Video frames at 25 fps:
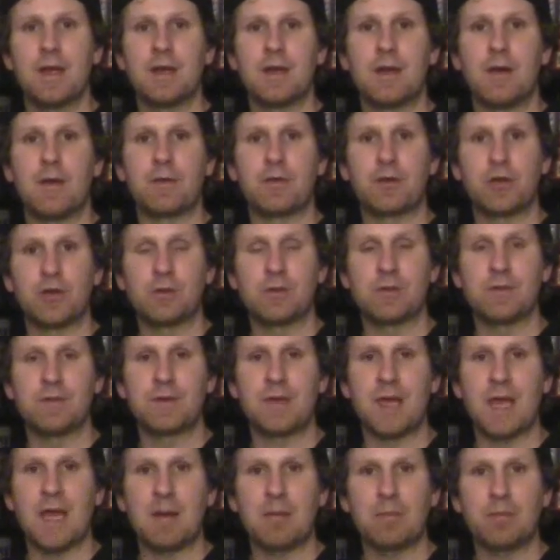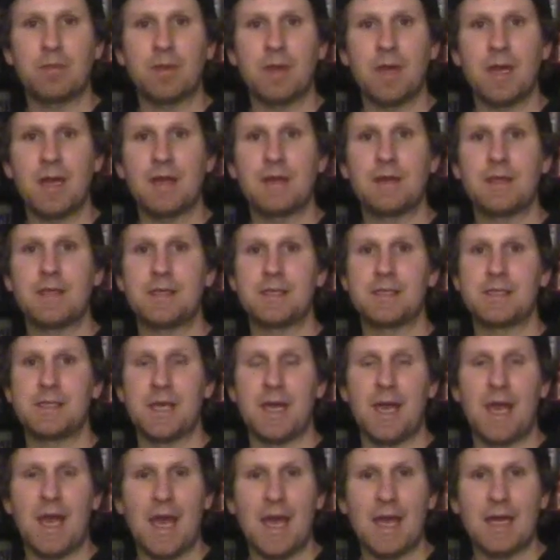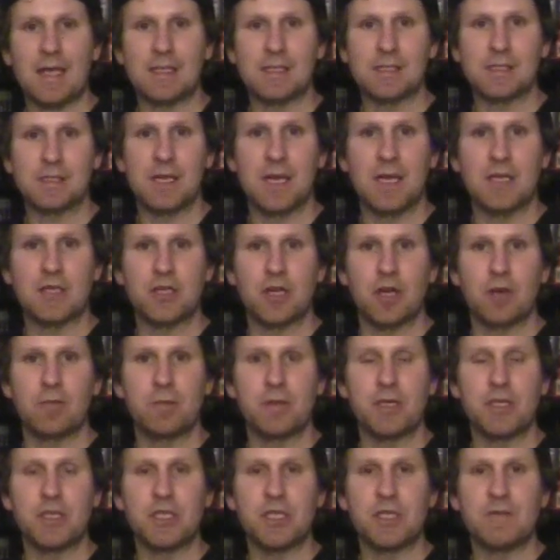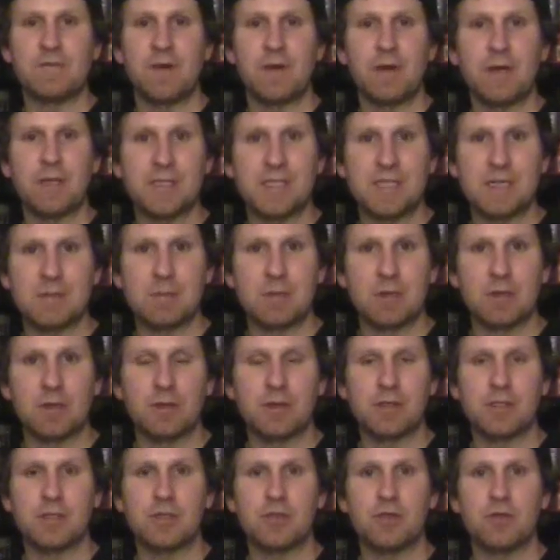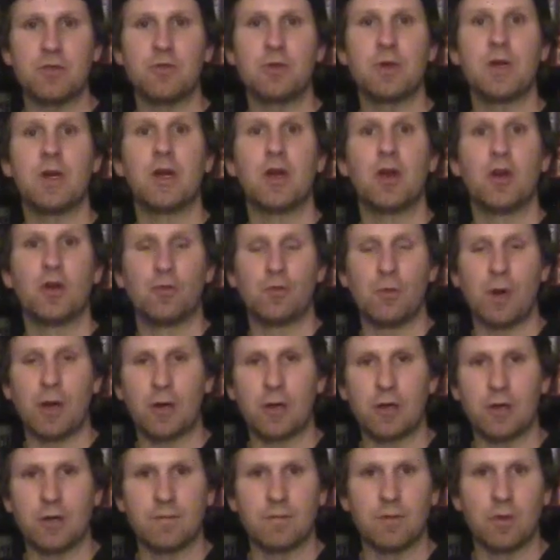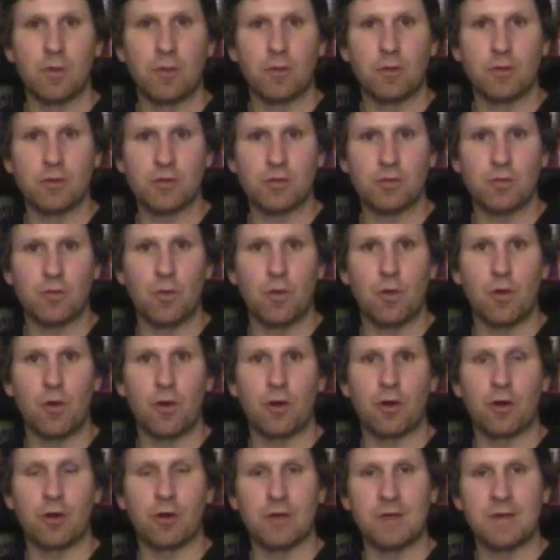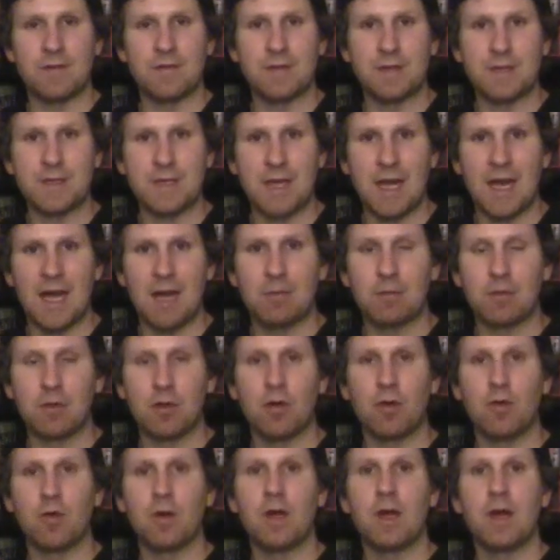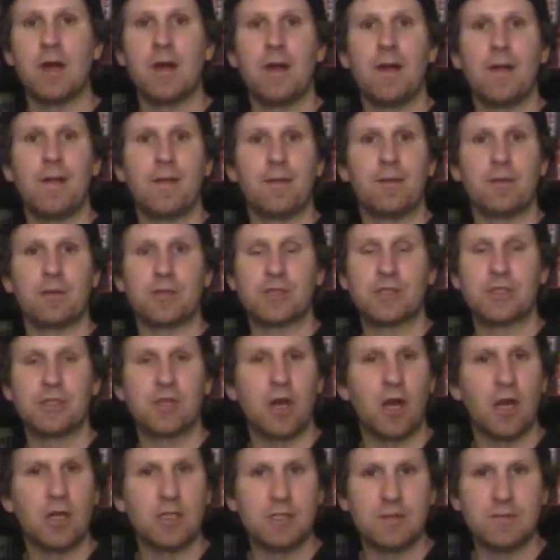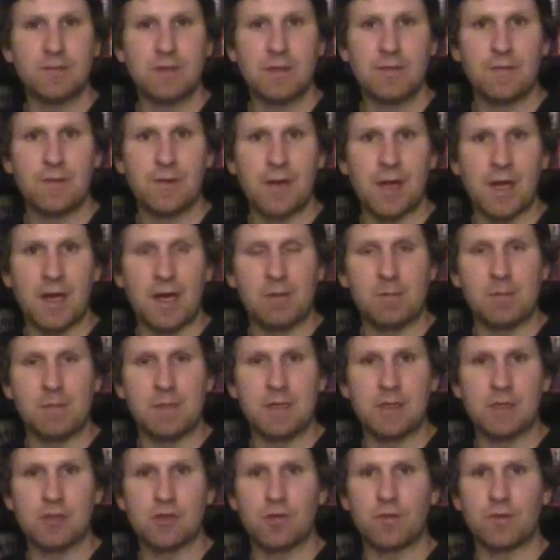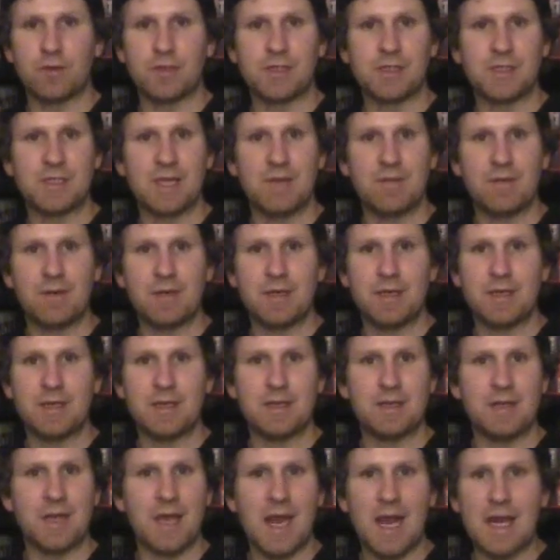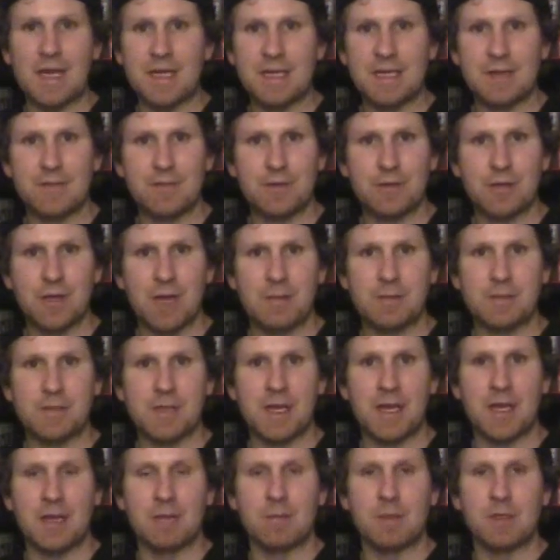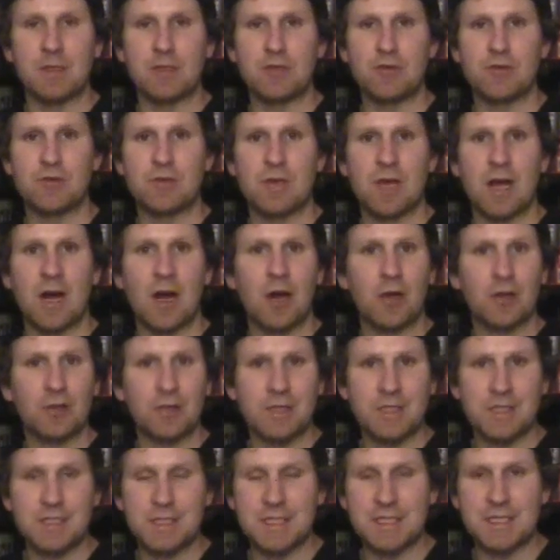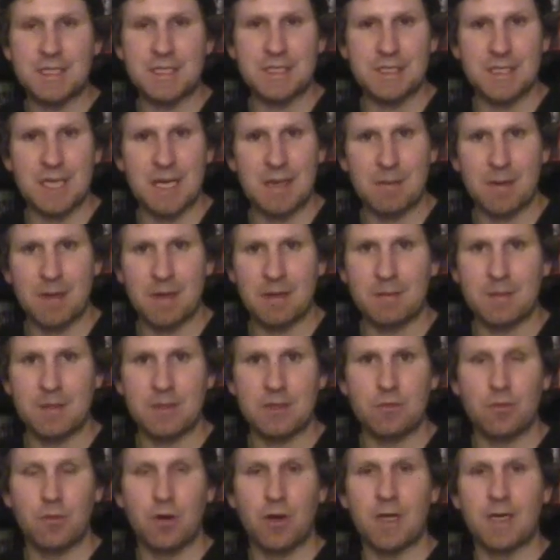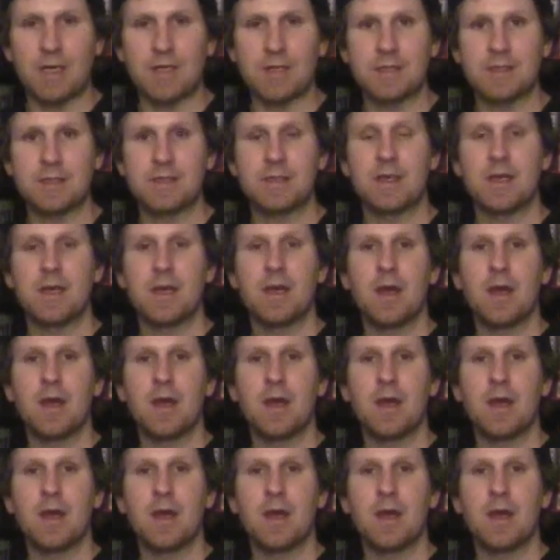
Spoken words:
Now in terms of gameplay, this is a hack and slash RPG, very similar to Record of Lodoss War or even Diablo. There's tons of different enemies, over 70 to 80 different types of enemies. You can hardly see the same enemy twice.